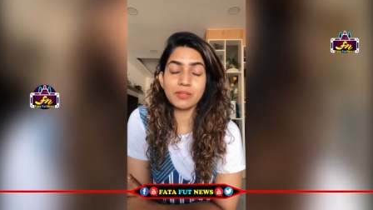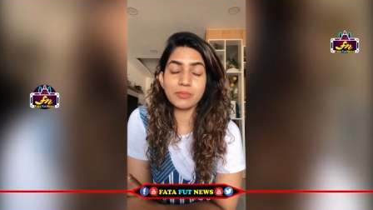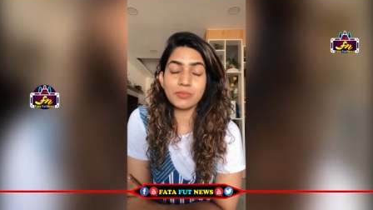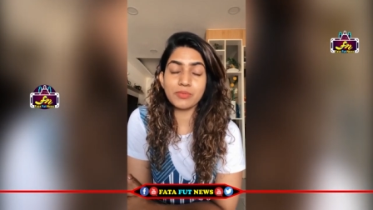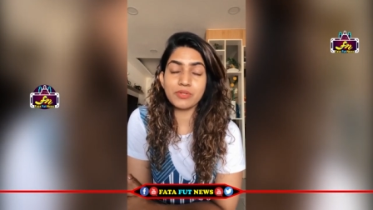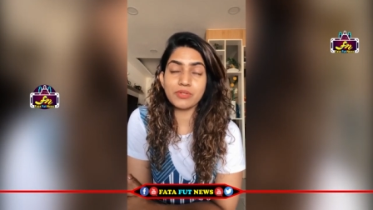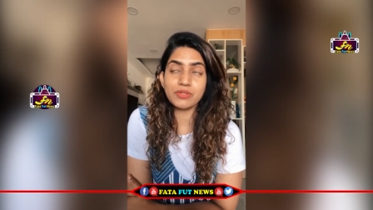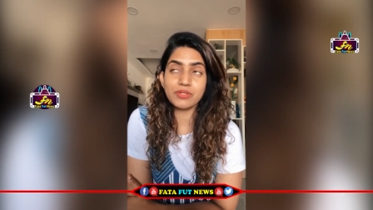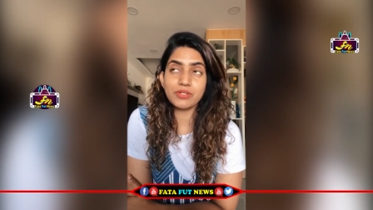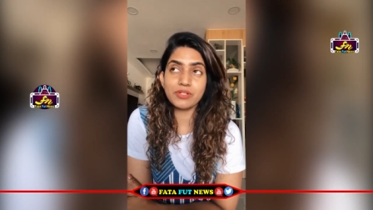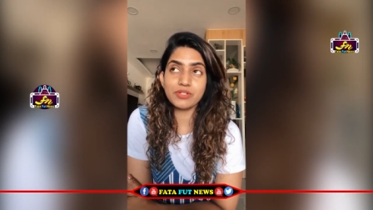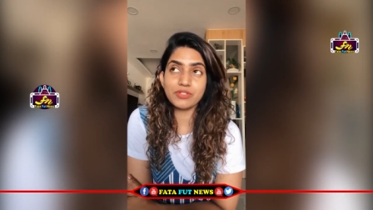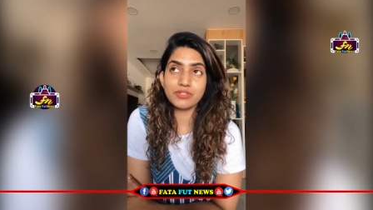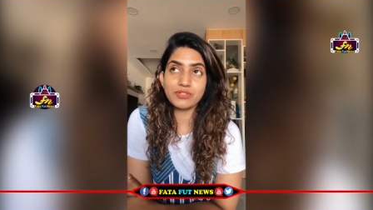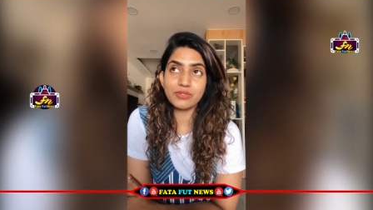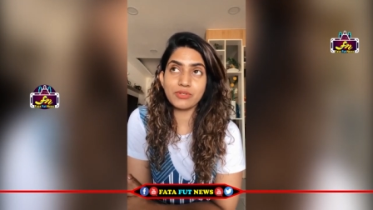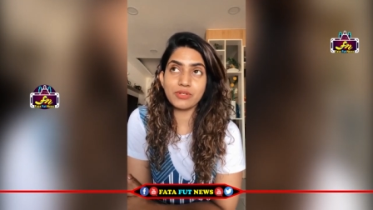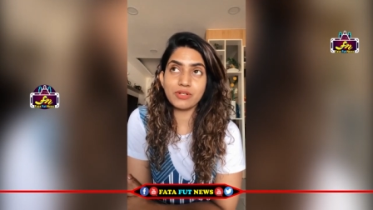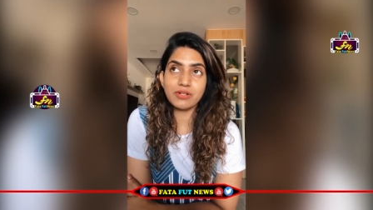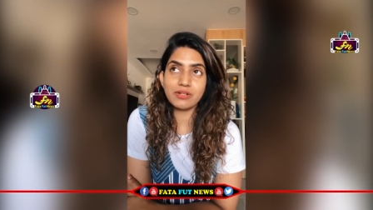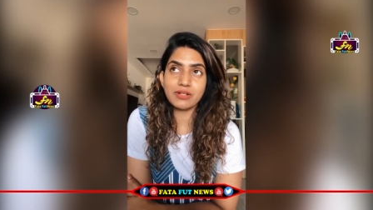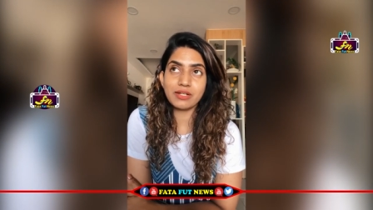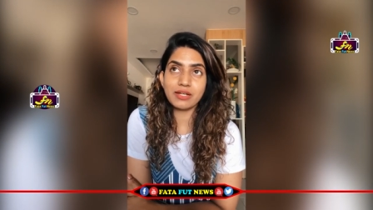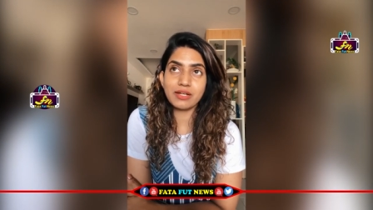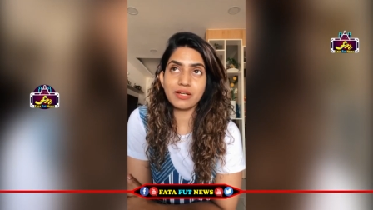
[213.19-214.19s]
I'm not really
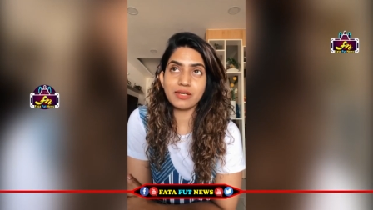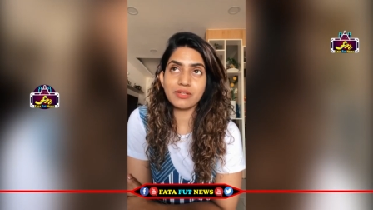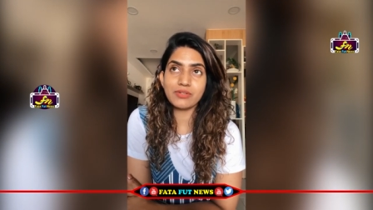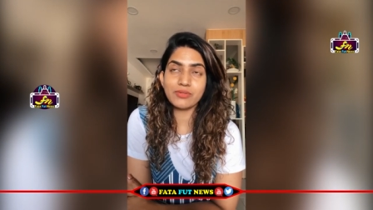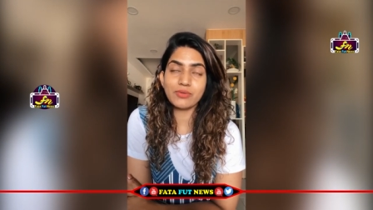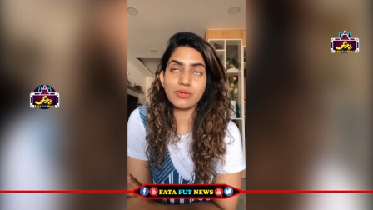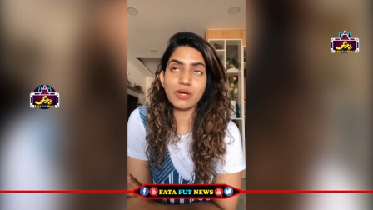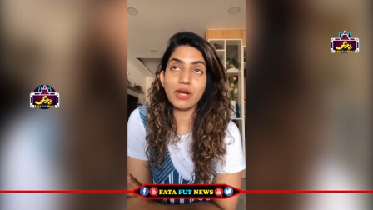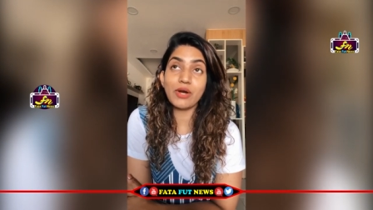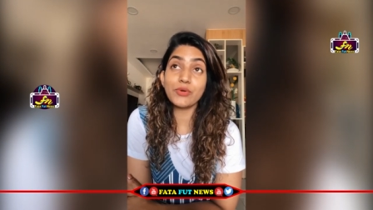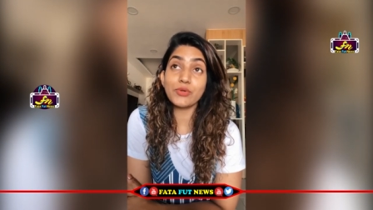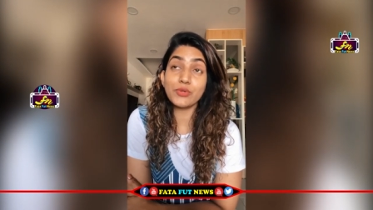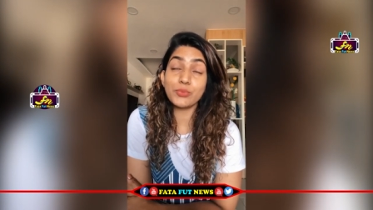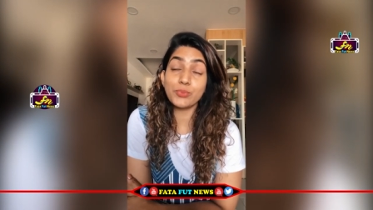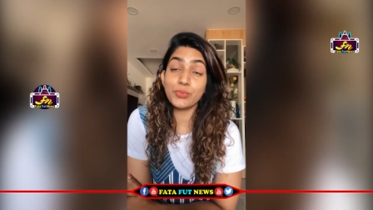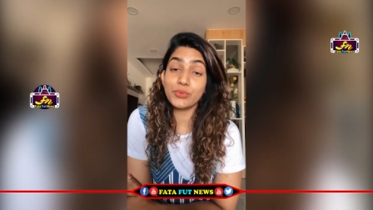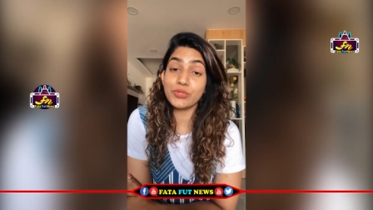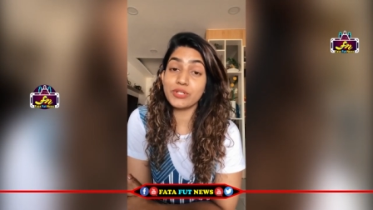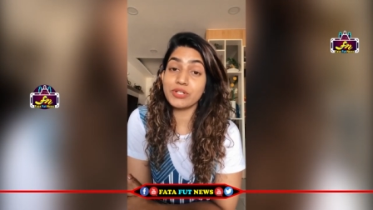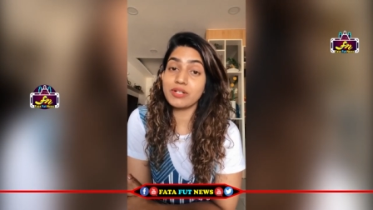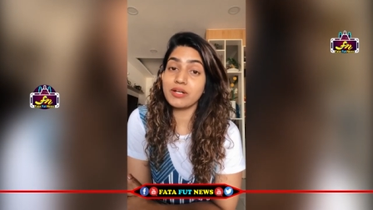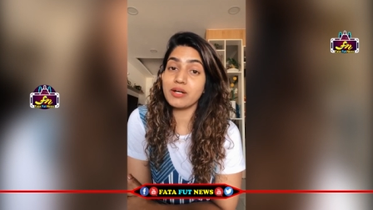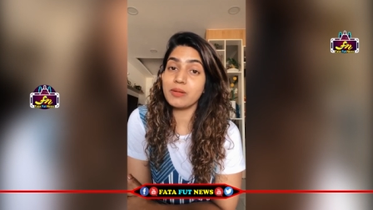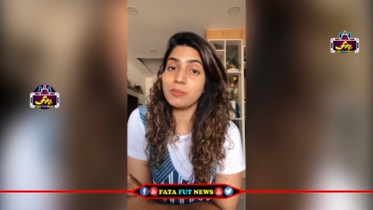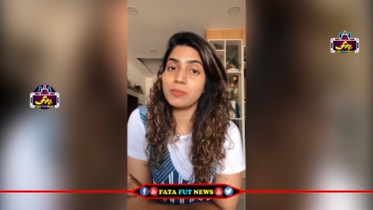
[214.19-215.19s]
sure, I don't know how to
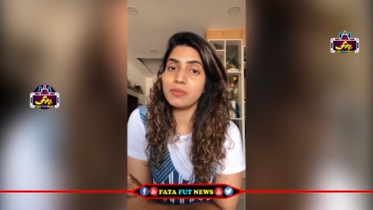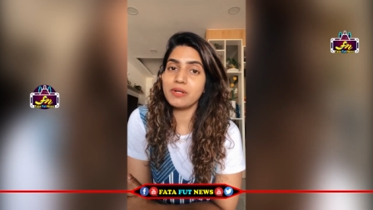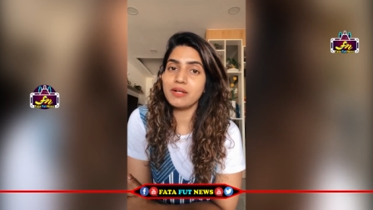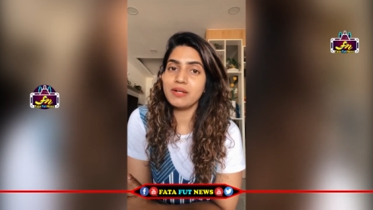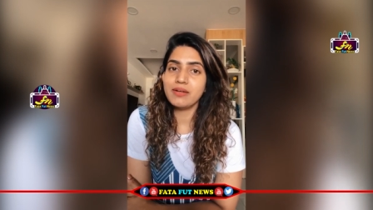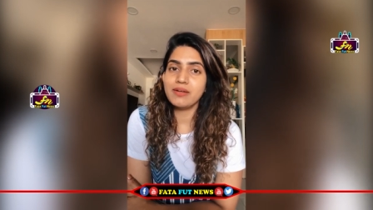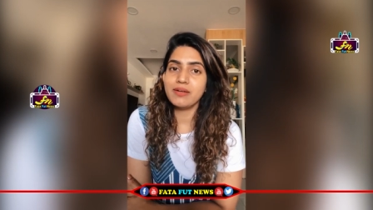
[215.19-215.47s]
put it up.